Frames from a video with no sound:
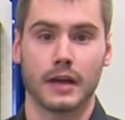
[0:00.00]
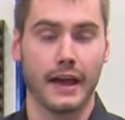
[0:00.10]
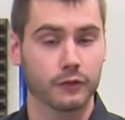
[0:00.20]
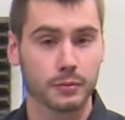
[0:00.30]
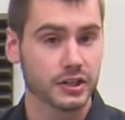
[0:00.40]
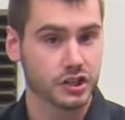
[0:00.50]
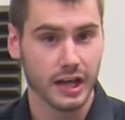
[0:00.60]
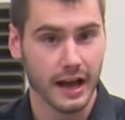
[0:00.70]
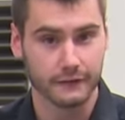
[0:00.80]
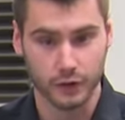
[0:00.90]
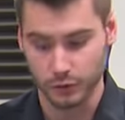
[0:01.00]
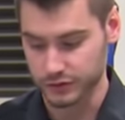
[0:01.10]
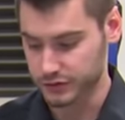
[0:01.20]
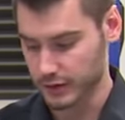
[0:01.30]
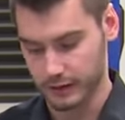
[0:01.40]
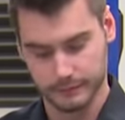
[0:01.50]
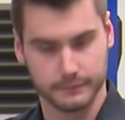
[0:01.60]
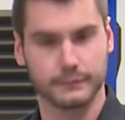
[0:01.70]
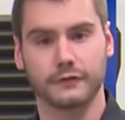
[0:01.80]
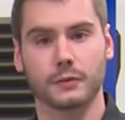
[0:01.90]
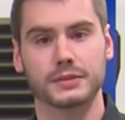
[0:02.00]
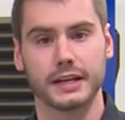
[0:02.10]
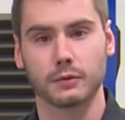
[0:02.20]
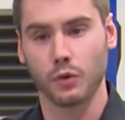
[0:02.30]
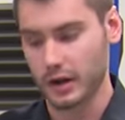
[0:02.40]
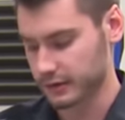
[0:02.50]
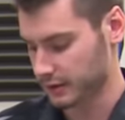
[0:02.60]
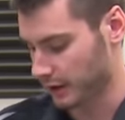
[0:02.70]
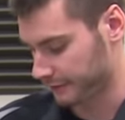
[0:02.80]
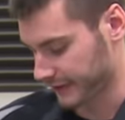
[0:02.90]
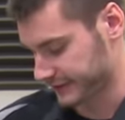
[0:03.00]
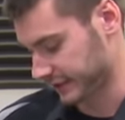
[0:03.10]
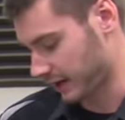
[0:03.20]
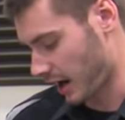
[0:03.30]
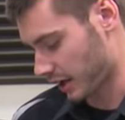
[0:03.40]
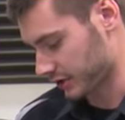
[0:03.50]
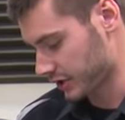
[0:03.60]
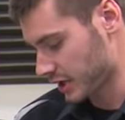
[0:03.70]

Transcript: Everybody should have those from day one of fixing cars.